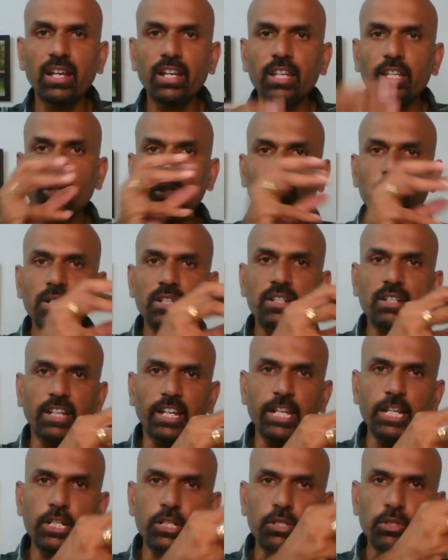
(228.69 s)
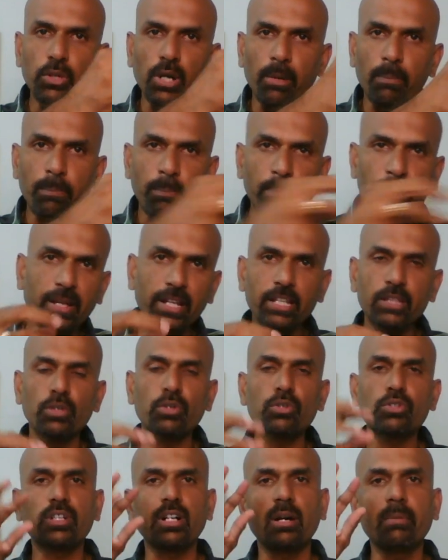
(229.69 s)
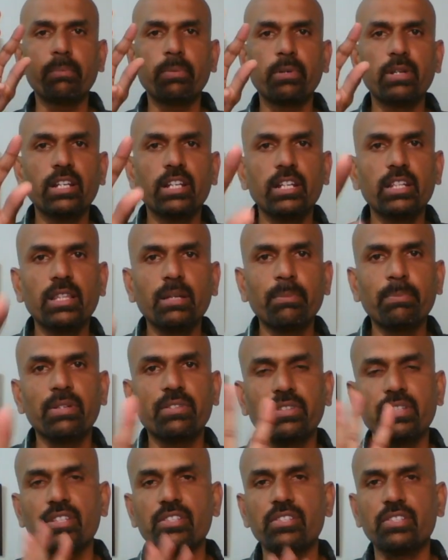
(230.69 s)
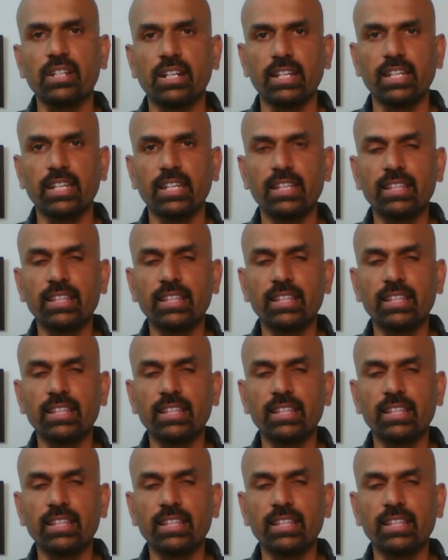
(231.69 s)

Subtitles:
you will try to apply those component in the present study,